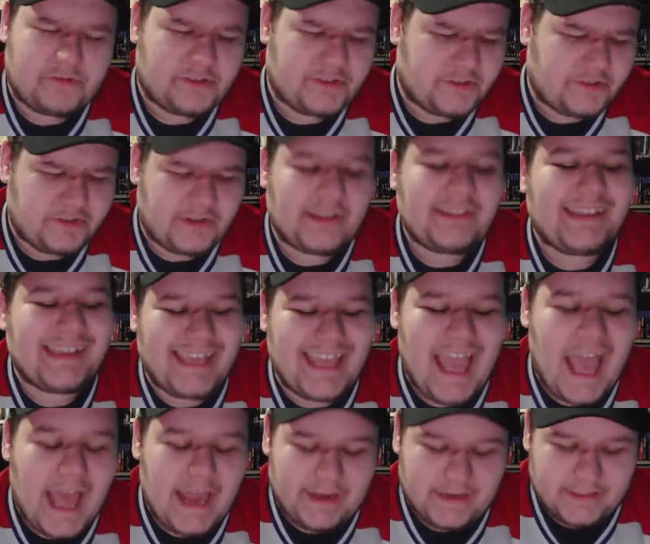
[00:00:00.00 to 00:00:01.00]
surgery. I think he
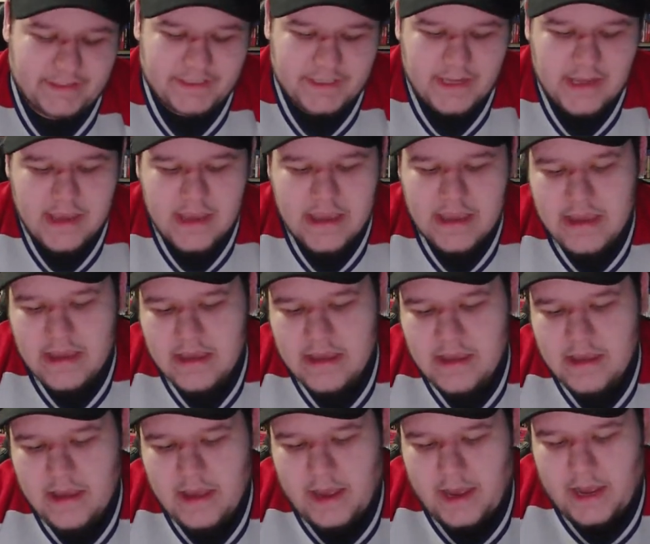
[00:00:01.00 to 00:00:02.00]
had it.
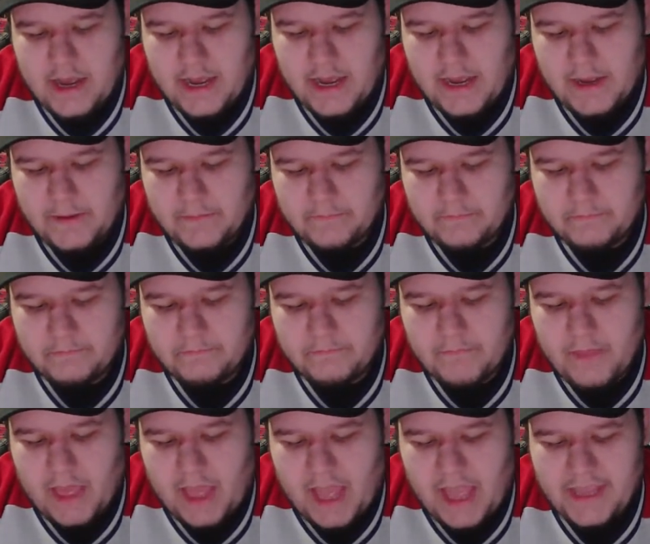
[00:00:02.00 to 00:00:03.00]

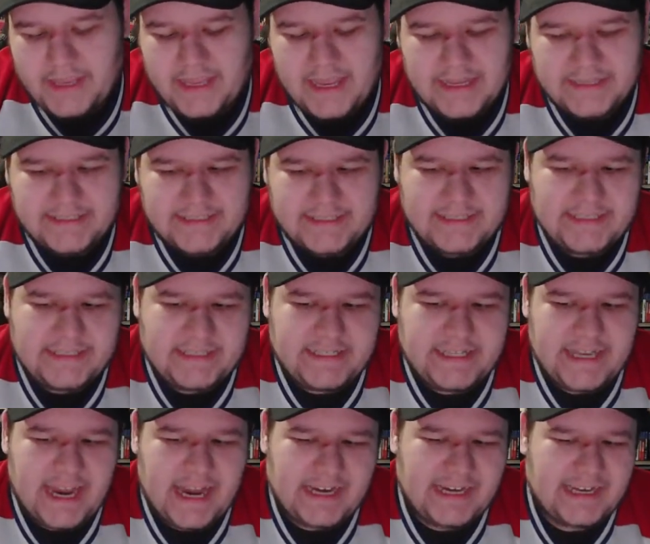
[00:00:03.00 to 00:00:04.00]
I guess
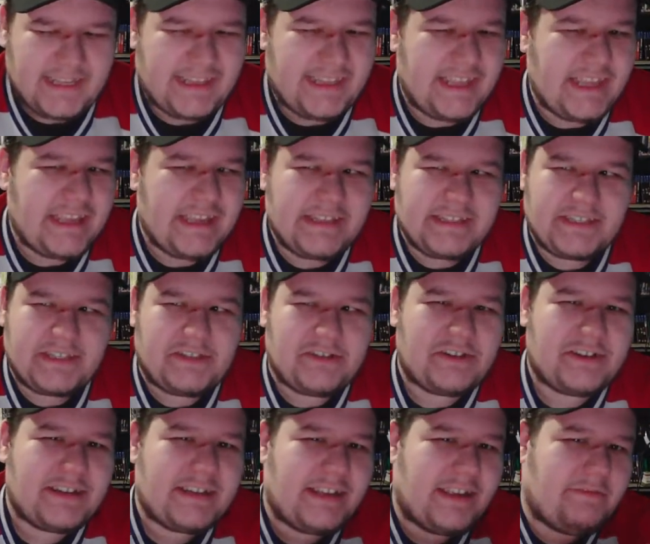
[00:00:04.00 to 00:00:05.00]
technically it's
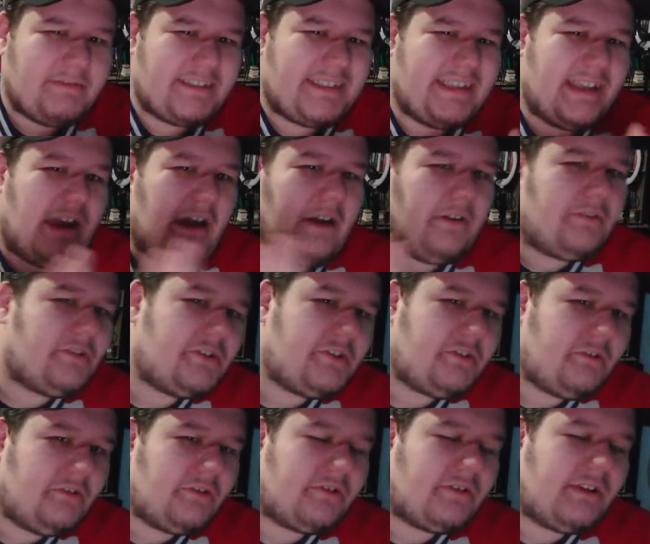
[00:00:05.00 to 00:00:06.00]
good. It was the other
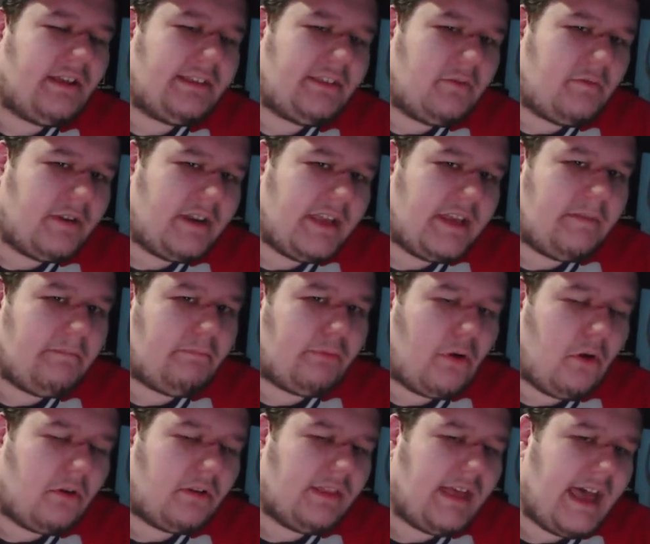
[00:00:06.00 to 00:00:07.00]
shoulder, not the one he
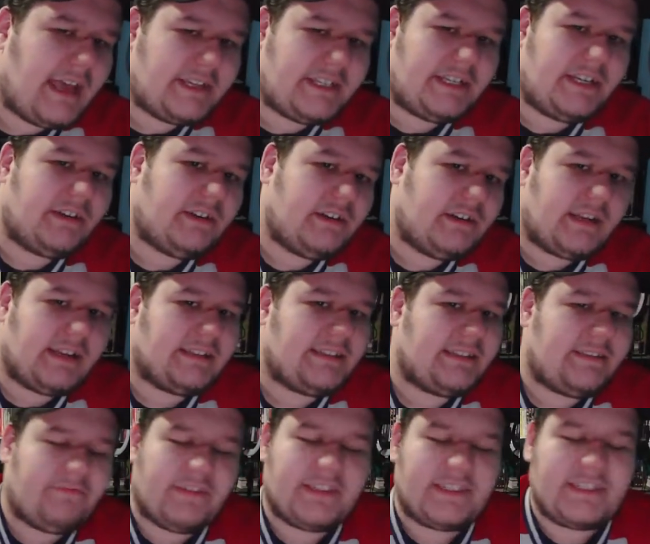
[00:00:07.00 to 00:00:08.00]
broke last year
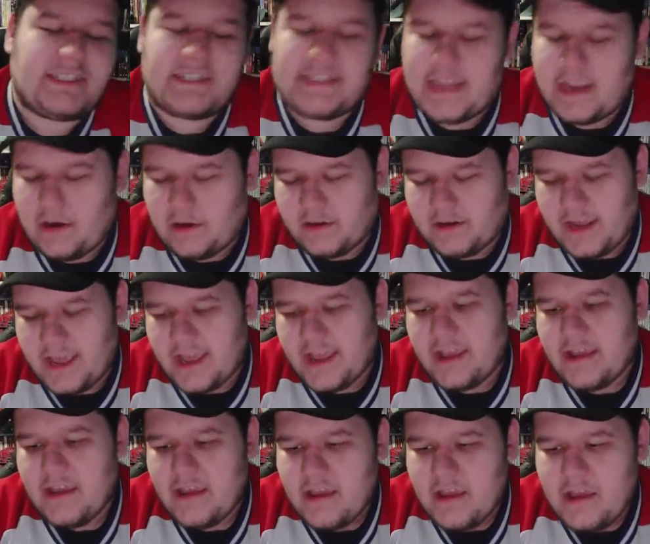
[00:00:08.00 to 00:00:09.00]
against Vincent
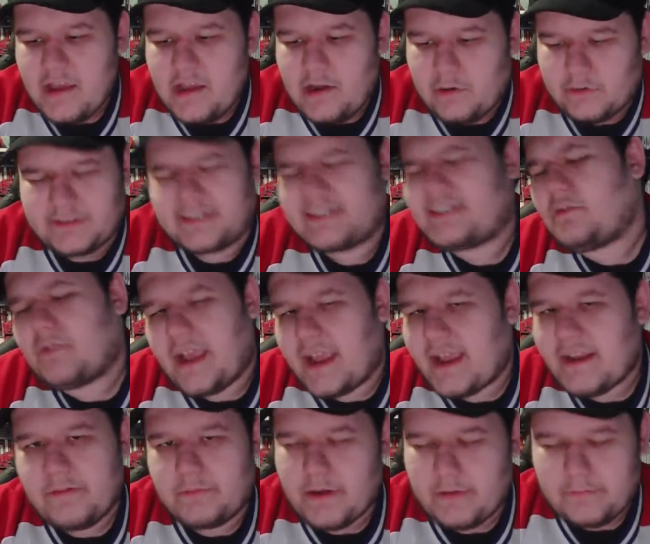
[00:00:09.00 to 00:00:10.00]
Desharnais, or
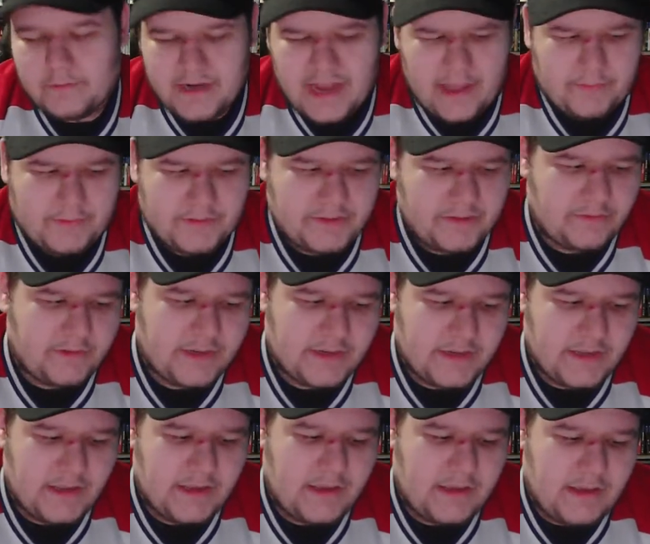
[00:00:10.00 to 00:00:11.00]
dislocated, whatever happened to it.
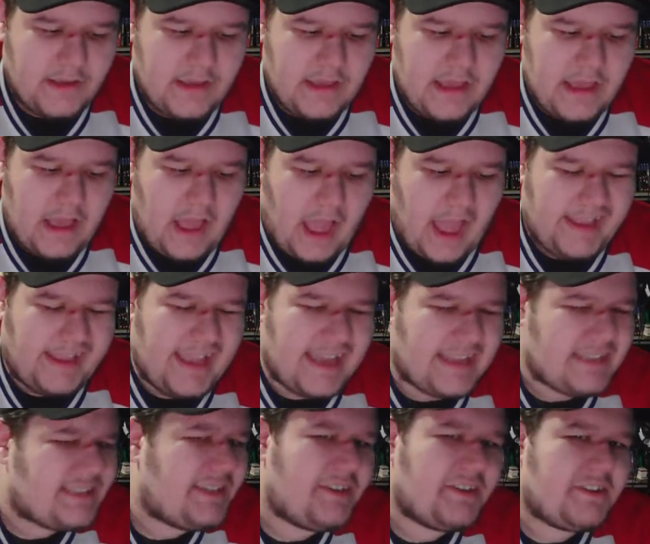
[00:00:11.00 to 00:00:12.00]
I
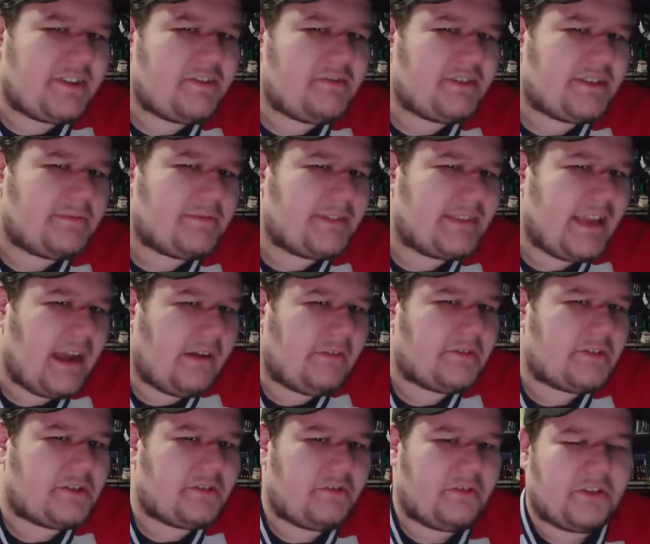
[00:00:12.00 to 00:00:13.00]
guess good news, it was the other
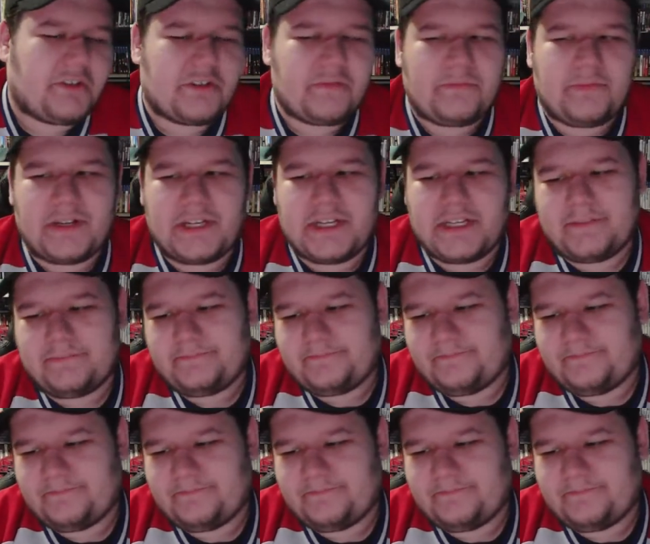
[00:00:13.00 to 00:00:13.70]
shoulder, but